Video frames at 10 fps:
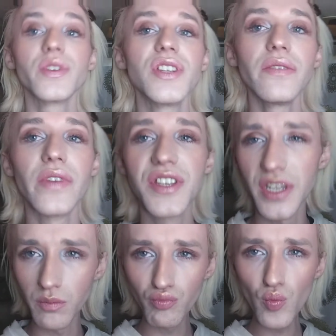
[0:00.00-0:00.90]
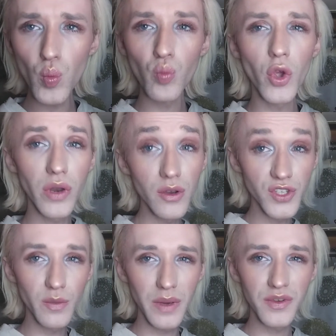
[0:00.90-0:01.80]
achieve this. And who
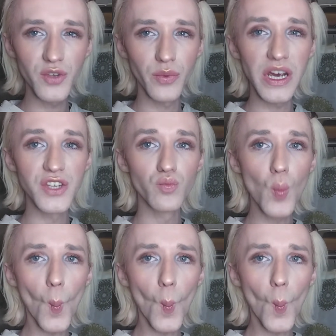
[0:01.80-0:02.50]
knows, you may be surprised.